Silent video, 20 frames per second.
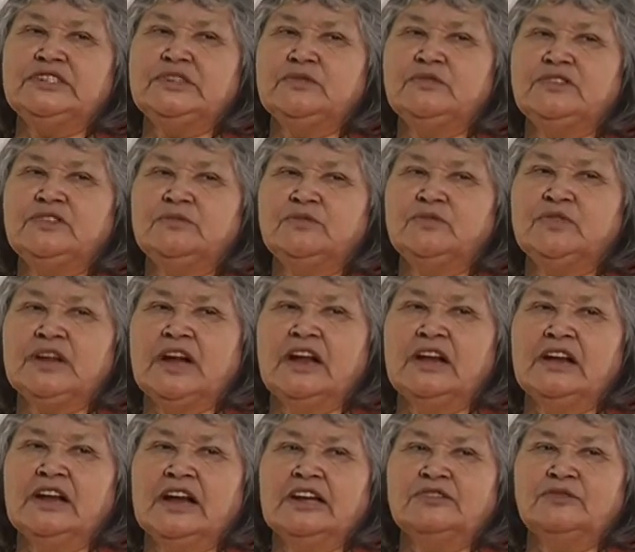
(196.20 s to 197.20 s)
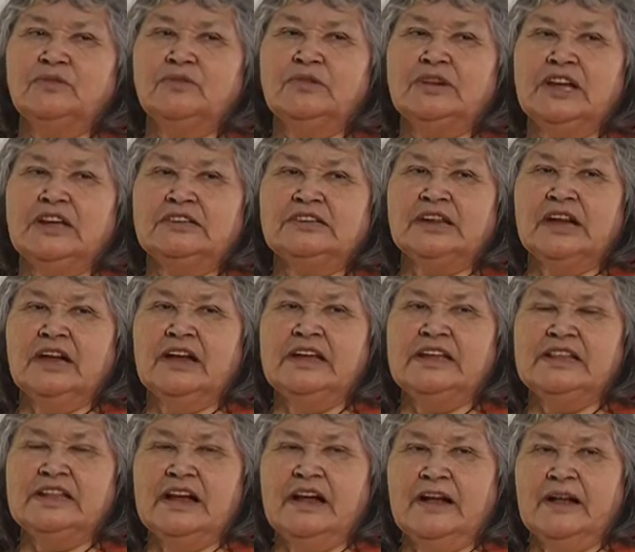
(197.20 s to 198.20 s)
I will use more modern
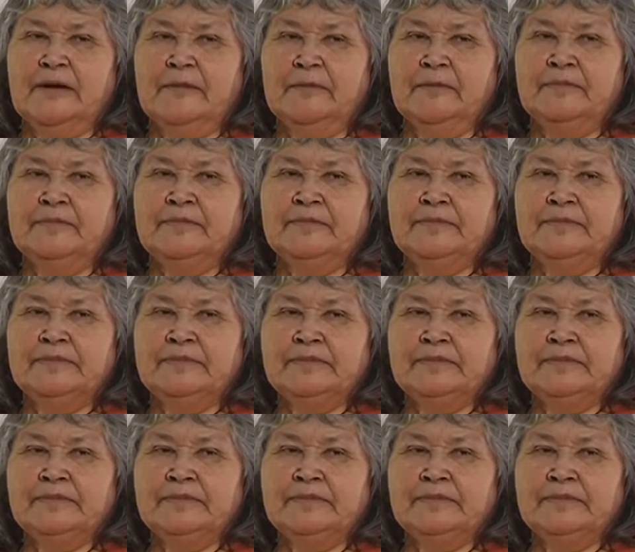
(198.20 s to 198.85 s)
examples here.